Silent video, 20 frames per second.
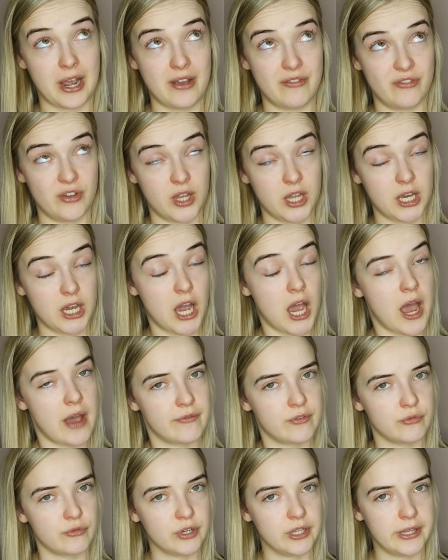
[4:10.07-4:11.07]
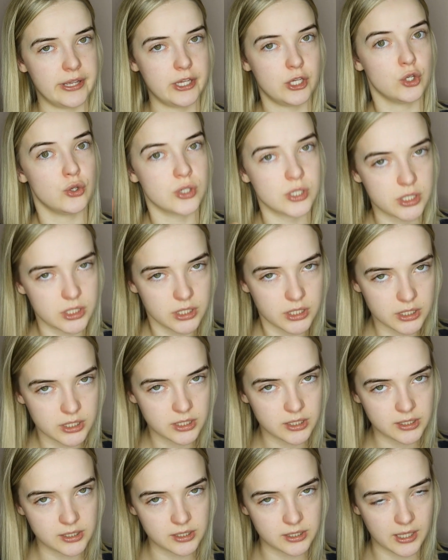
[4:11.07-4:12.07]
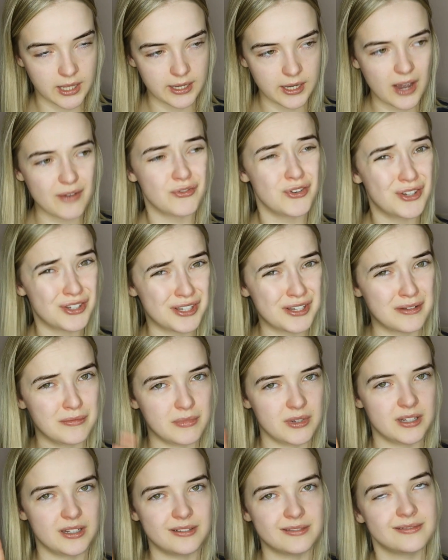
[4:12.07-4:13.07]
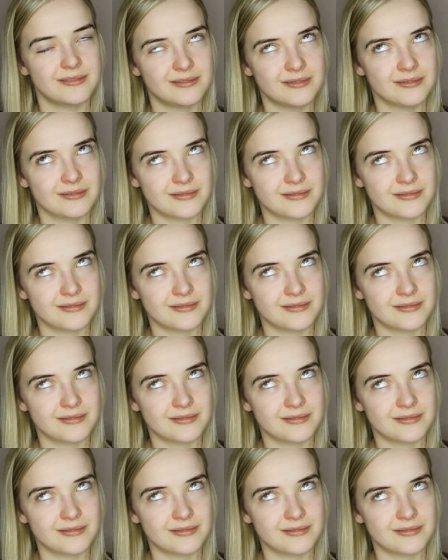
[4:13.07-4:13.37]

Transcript: I feel like I haven't really used it. Like, I've used it, but